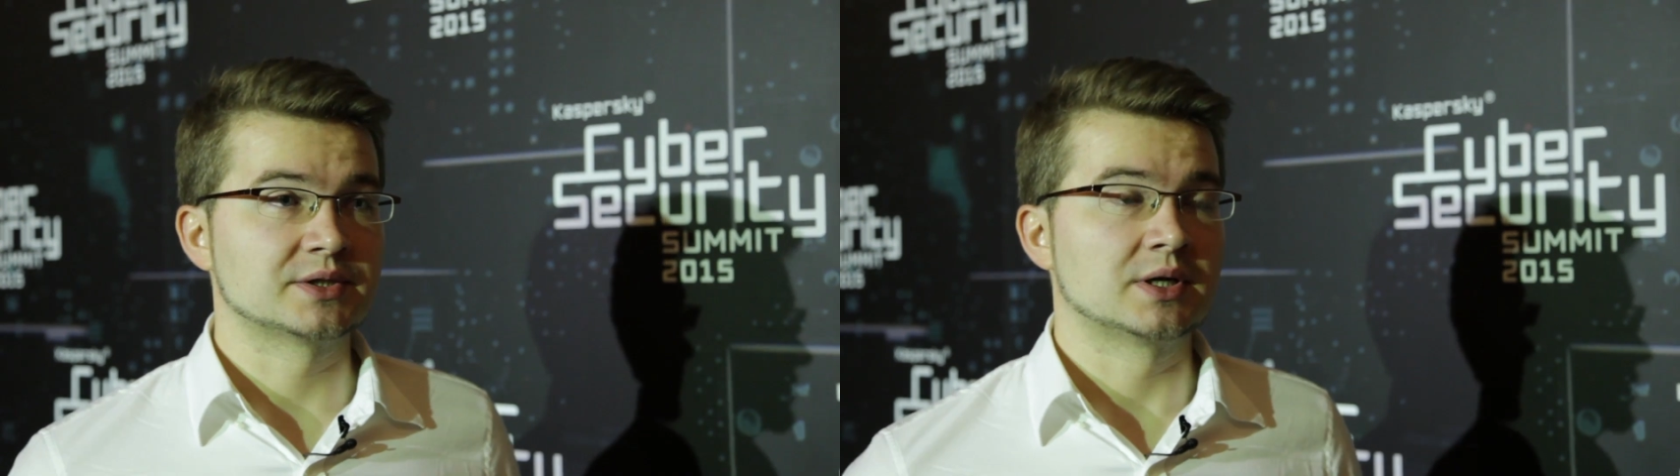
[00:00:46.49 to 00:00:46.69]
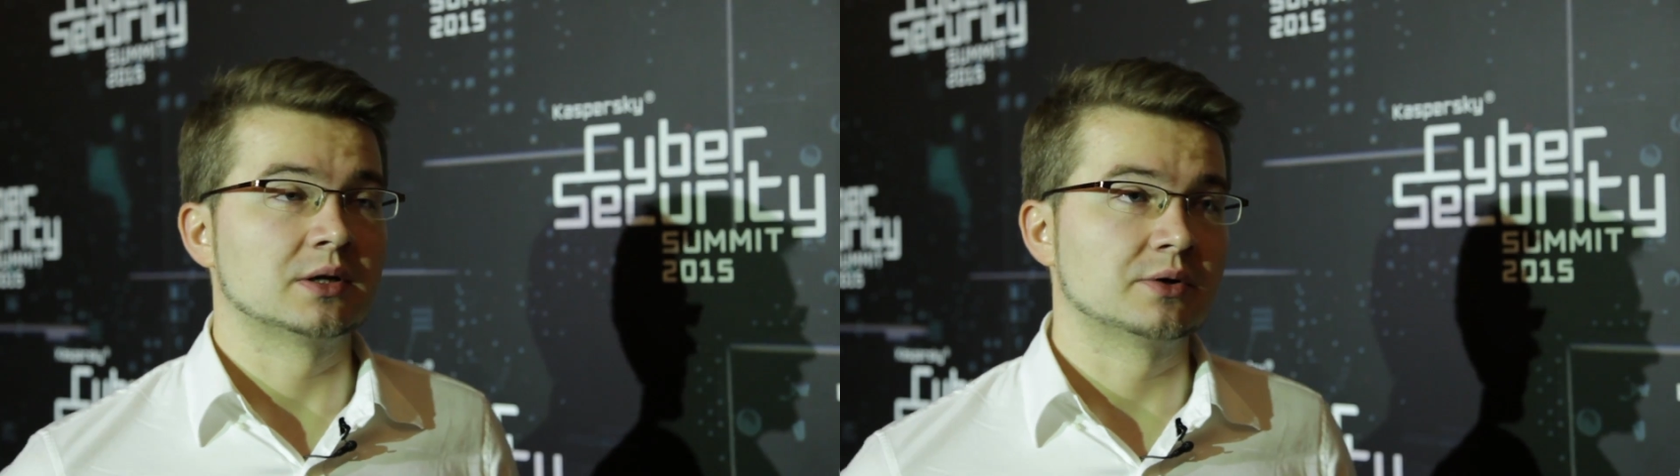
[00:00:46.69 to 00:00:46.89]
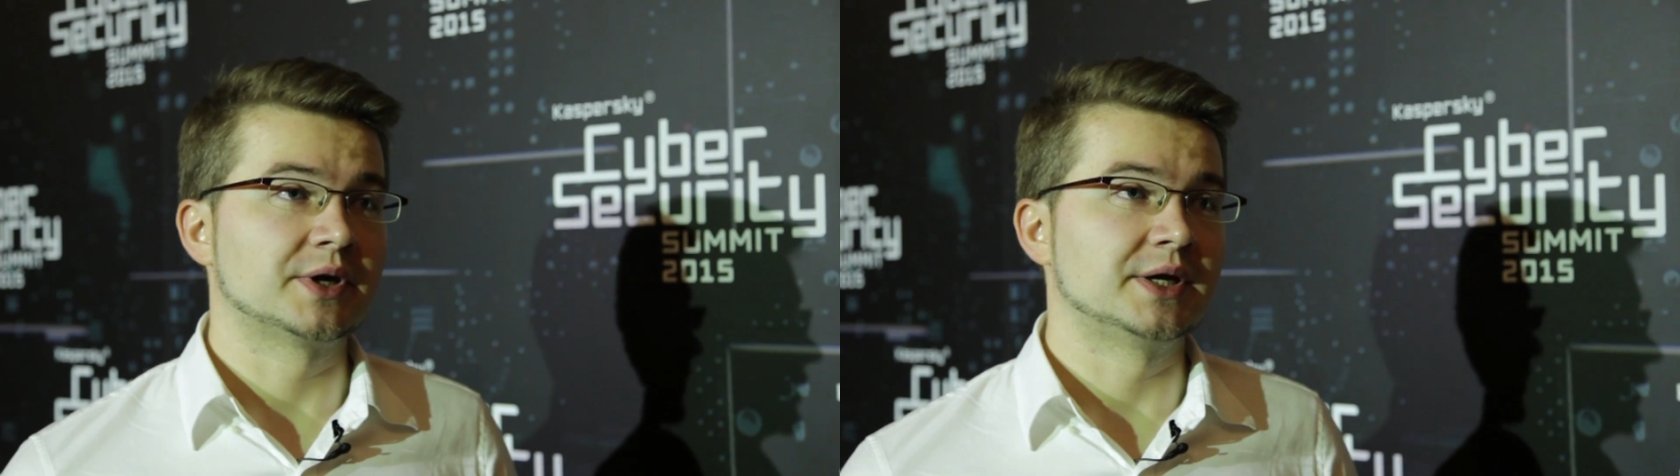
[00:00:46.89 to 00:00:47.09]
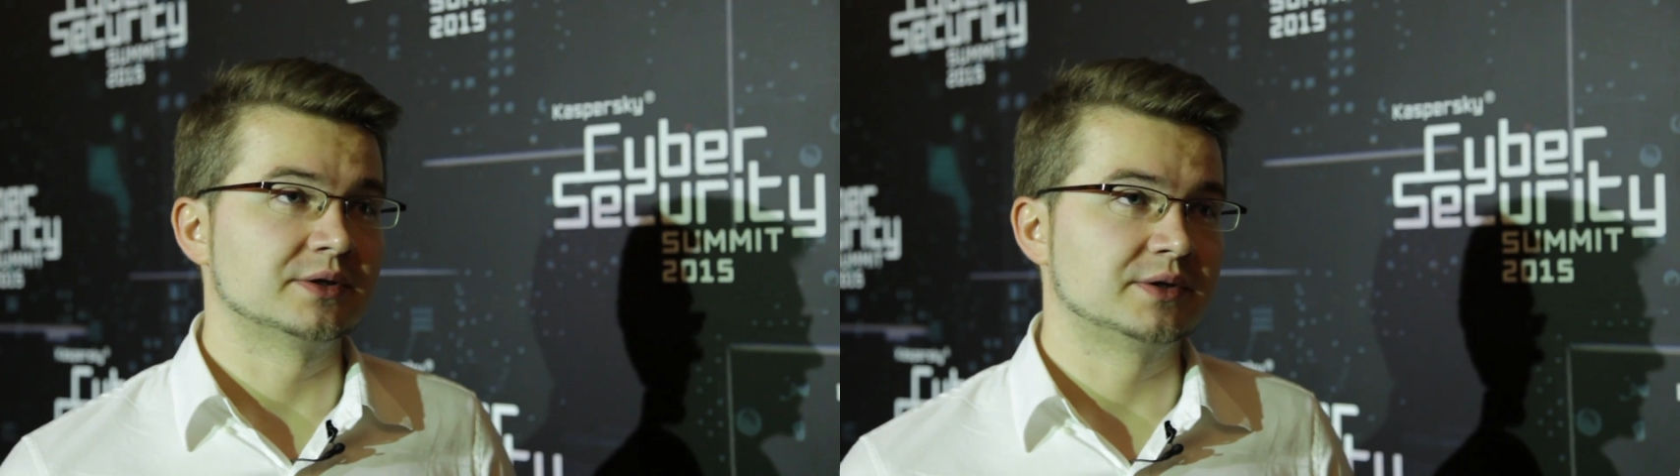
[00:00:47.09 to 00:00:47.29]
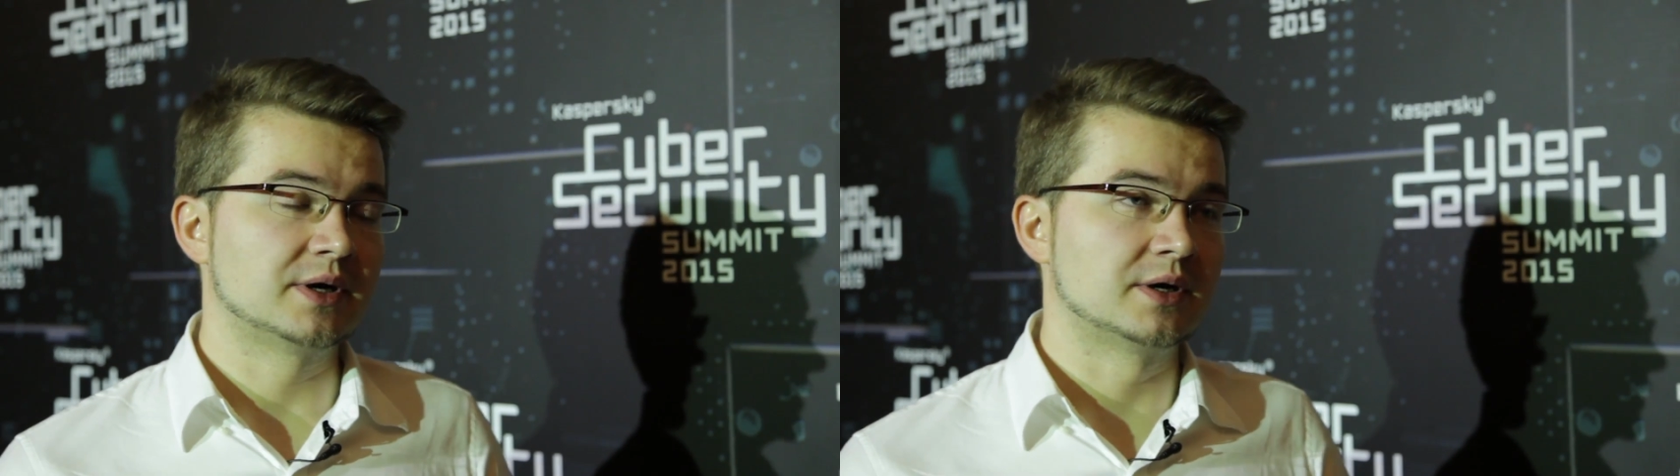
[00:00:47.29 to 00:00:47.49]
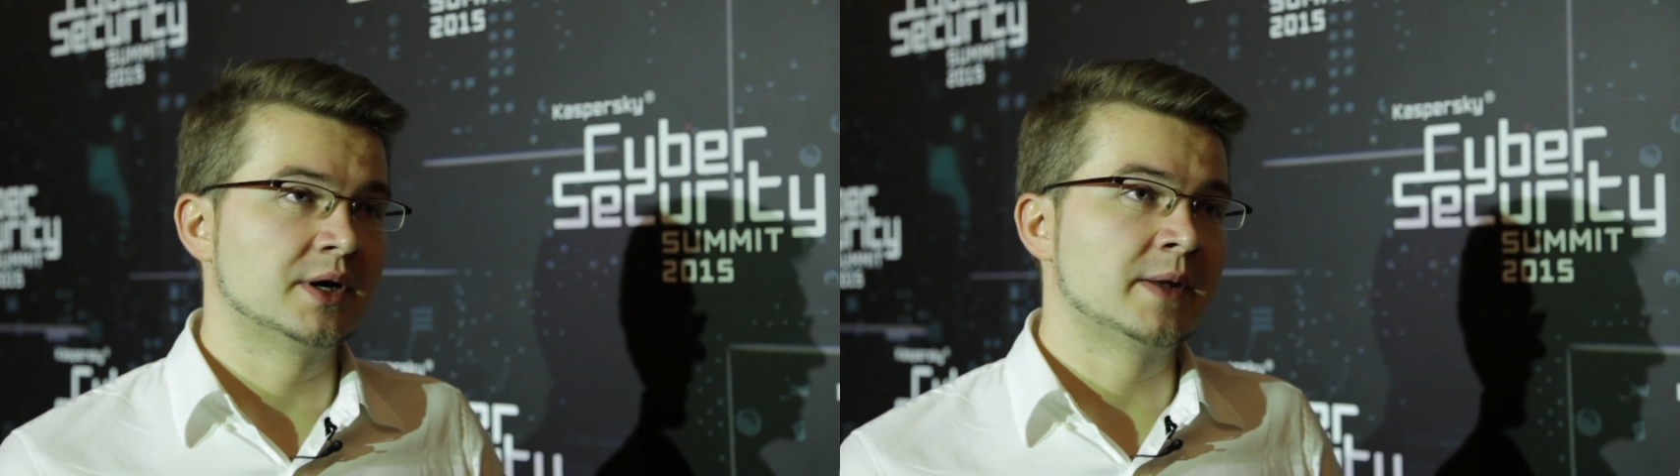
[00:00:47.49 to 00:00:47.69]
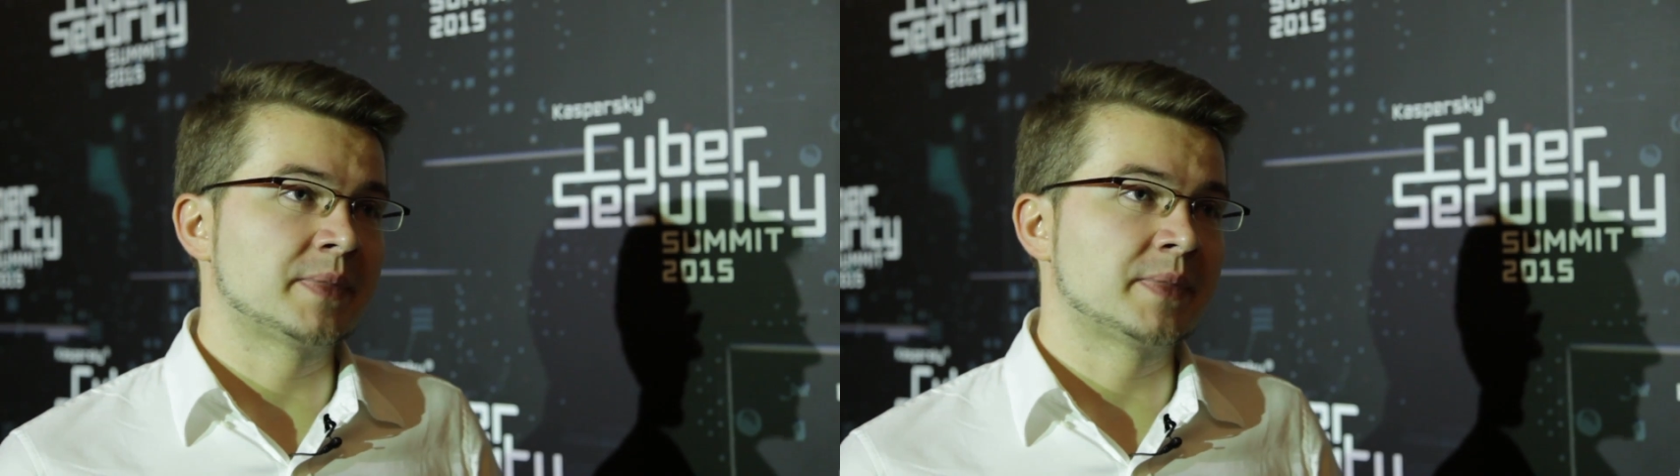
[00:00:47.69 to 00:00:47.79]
located there